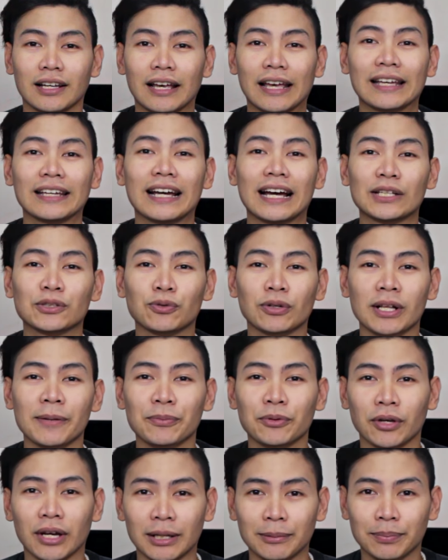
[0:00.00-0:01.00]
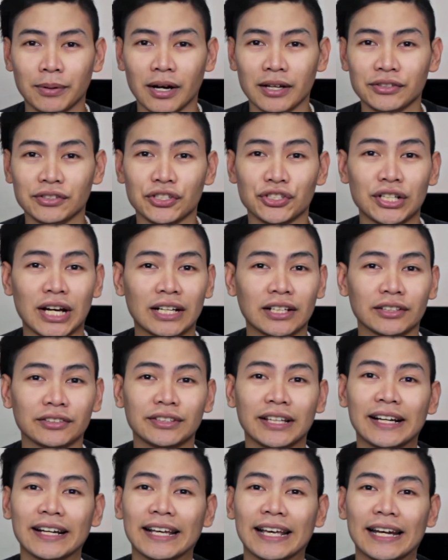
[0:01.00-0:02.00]
Hey guys, welcome to Head Pause, the channel
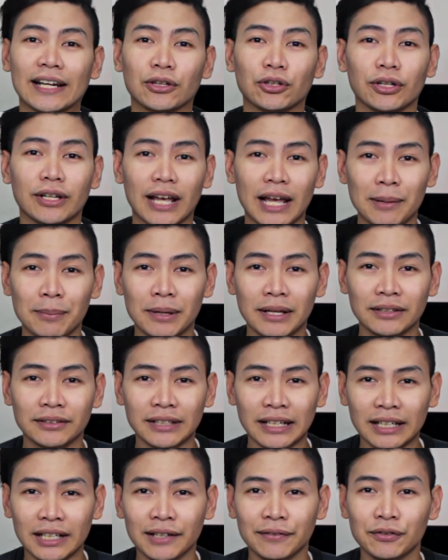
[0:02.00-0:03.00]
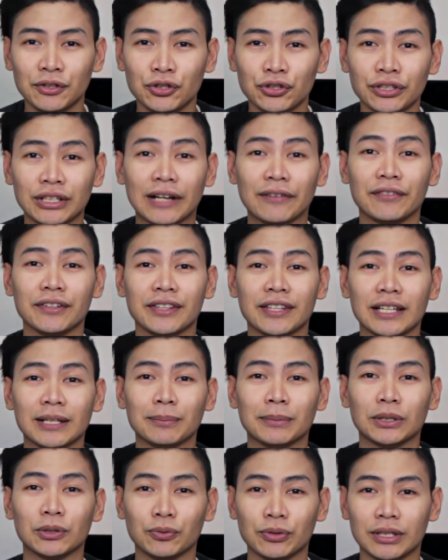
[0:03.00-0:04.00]
dedicated to gaming, tech reviews, and everything in
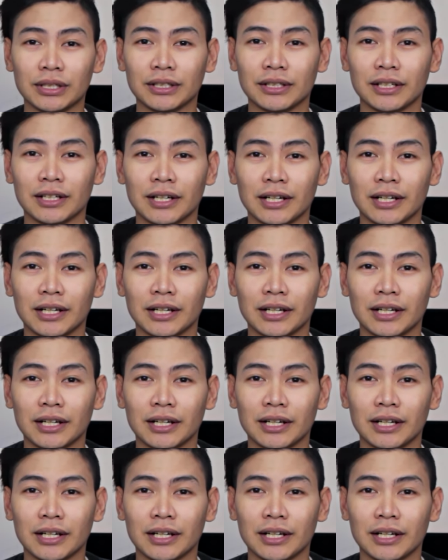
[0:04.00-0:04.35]
between.